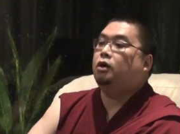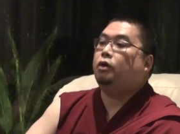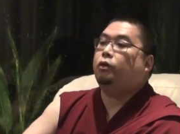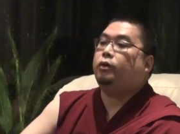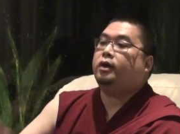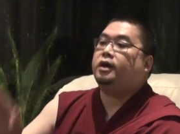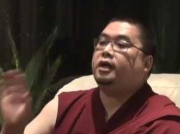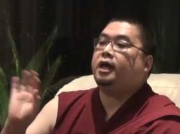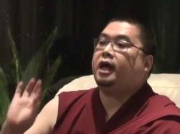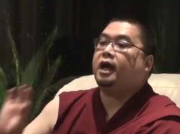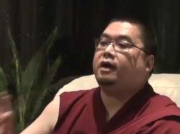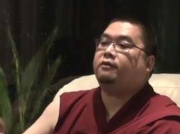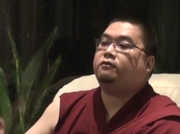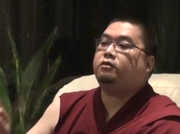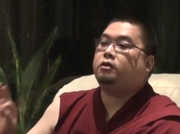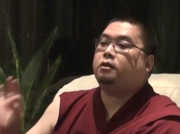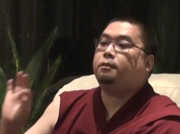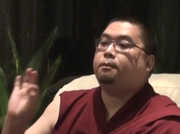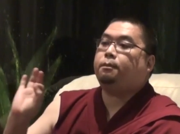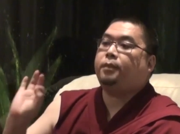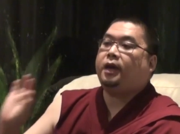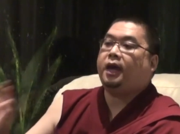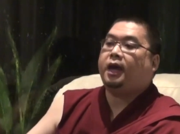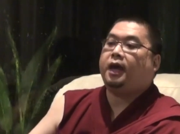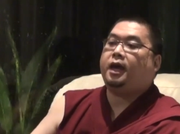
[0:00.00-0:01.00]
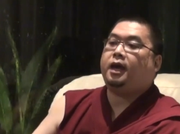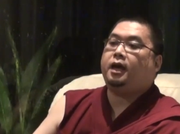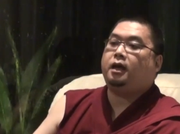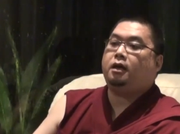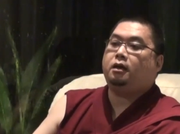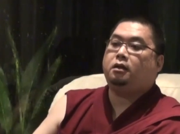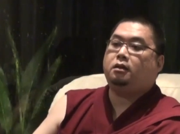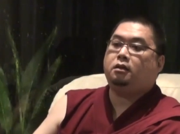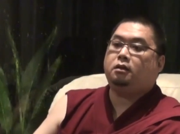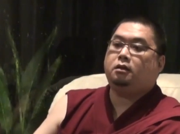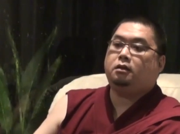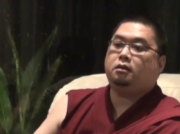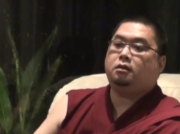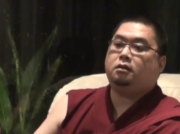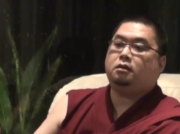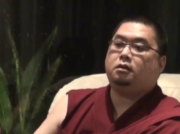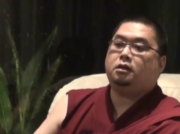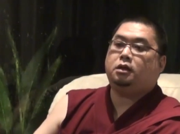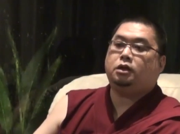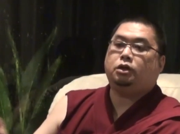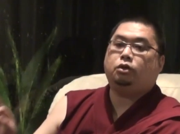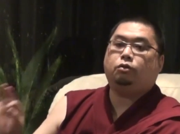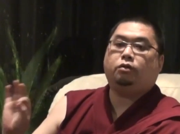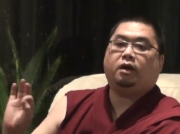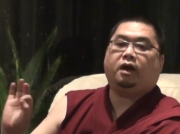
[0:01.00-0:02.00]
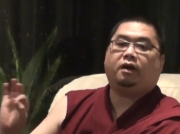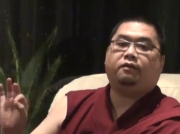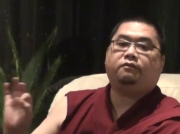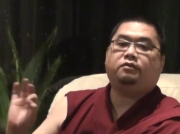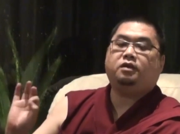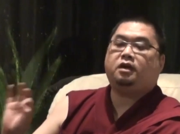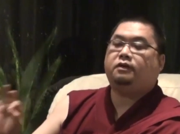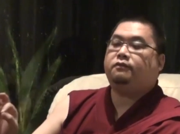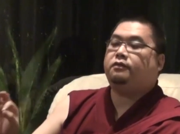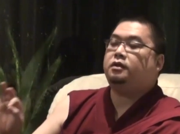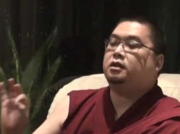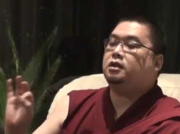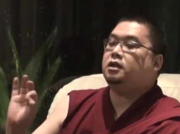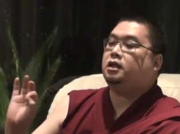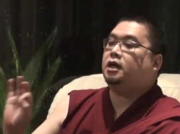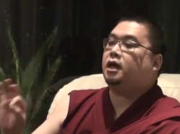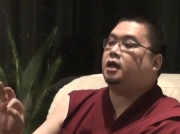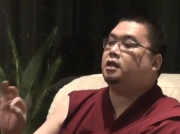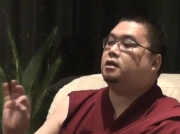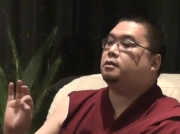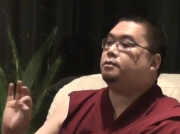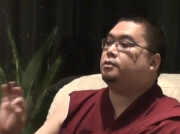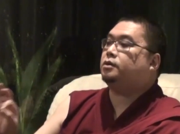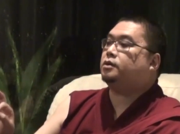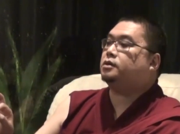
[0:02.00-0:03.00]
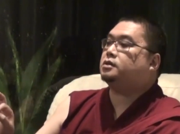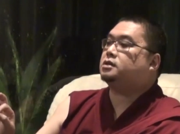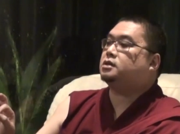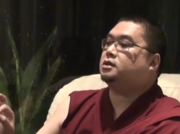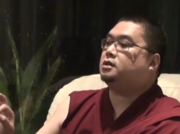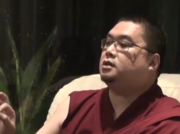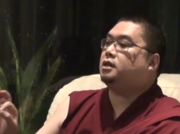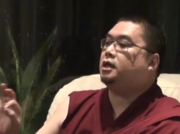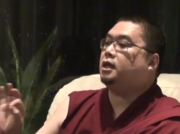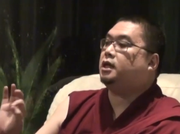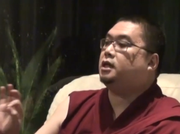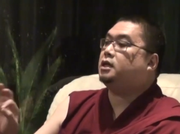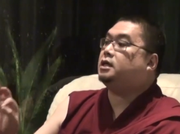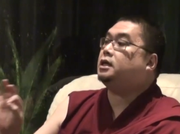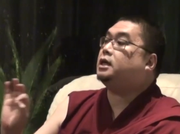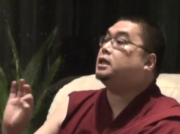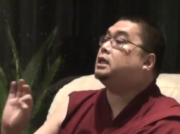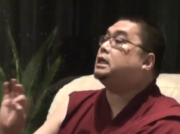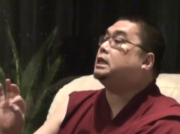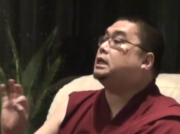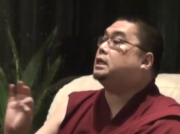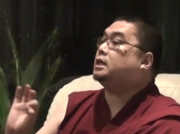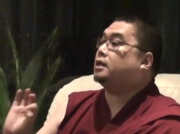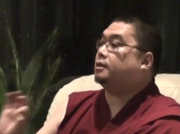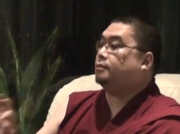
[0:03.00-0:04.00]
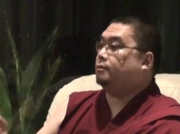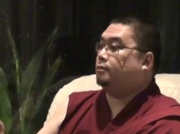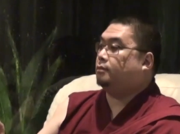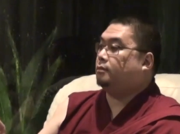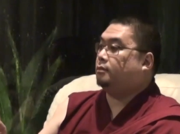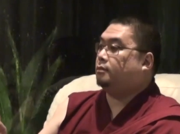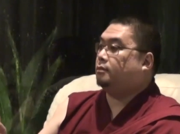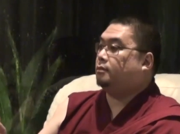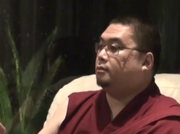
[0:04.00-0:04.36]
Whatever pain you have given the other person in killing them,